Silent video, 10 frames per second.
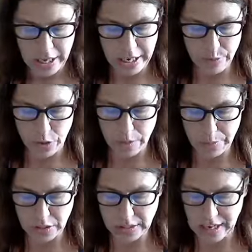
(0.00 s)
He wrote a
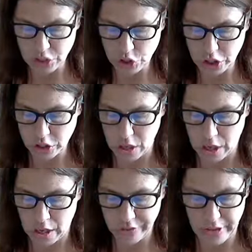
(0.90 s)
book last year
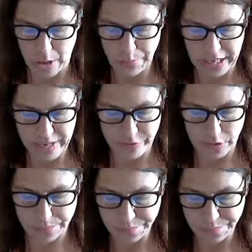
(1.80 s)
on upheaval.